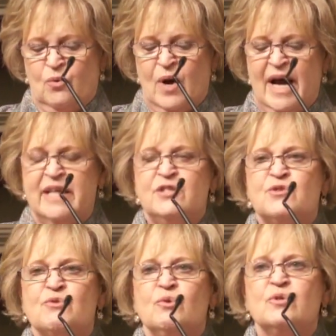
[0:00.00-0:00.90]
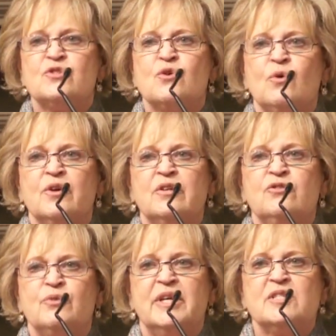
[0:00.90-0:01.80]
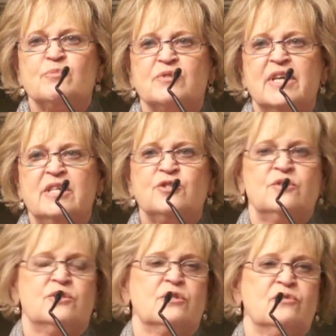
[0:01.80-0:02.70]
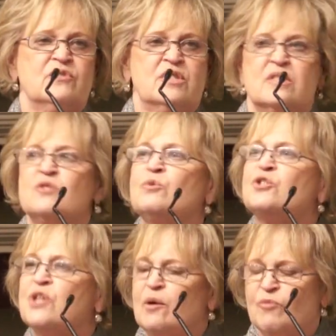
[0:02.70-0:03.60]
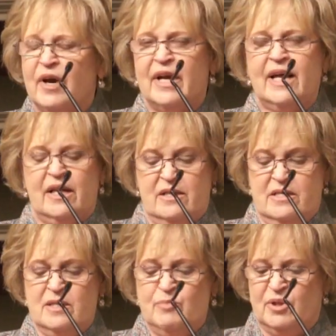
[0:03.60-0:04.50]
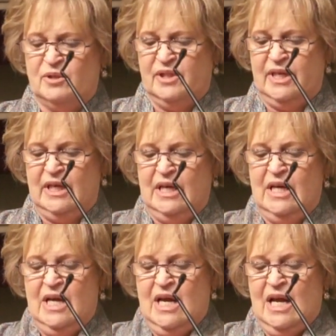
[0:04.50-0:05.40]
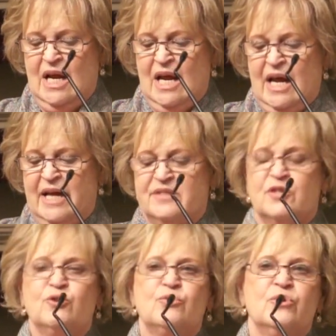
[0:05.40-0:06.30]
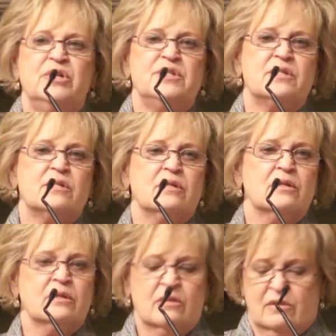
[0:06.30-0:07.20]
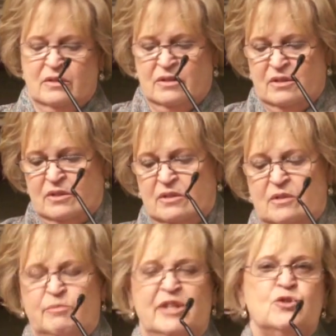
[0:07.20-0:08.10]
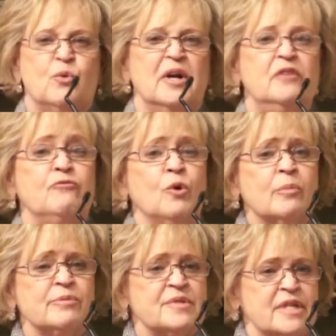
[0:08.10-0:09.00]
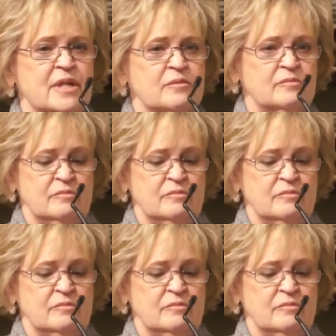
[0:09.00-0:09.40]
Rides through escorted transportation services, which come right out of this building, has increased by 24%.